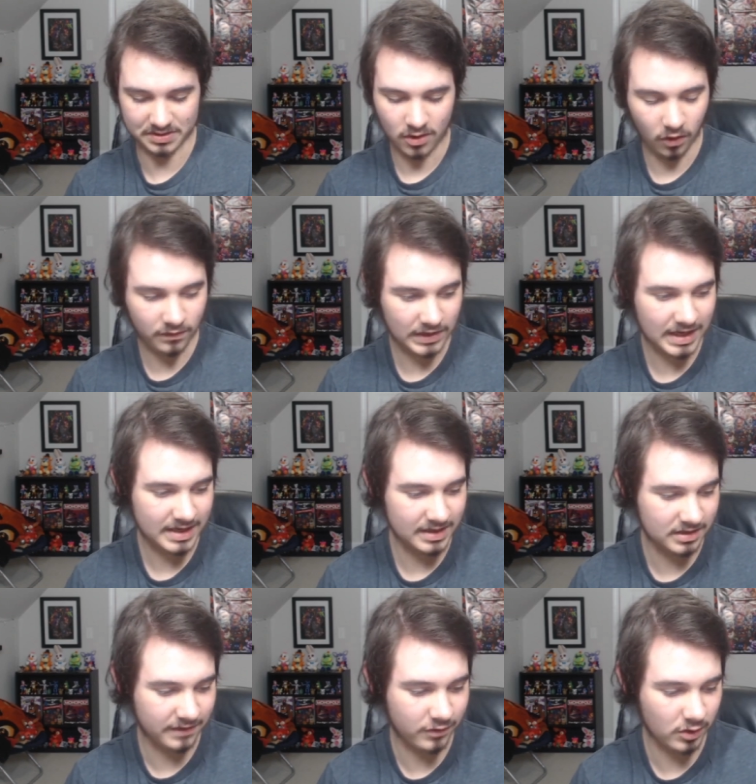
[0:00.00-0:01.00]
Hopefully I can get
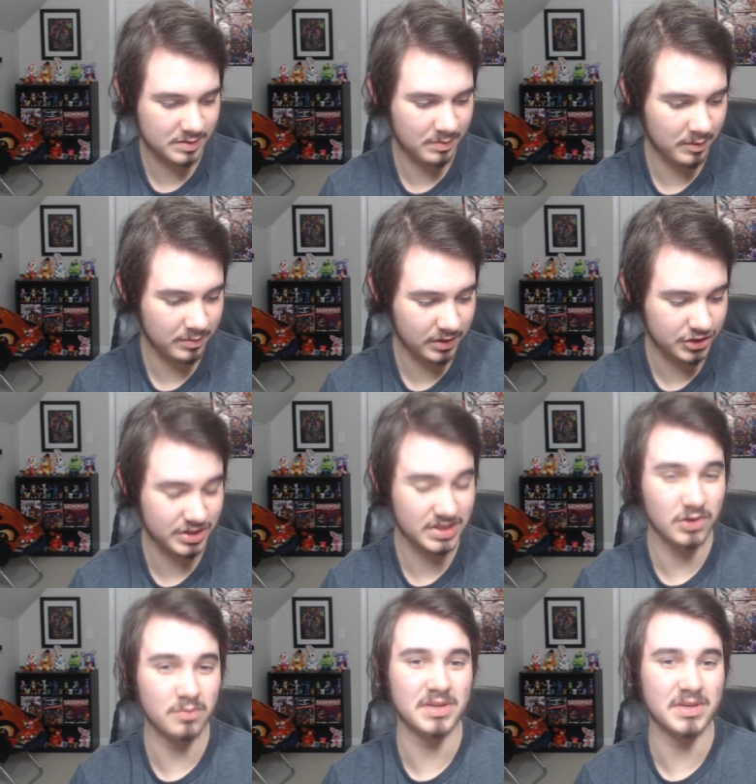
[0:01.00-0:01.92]
the Frostbear plushie soon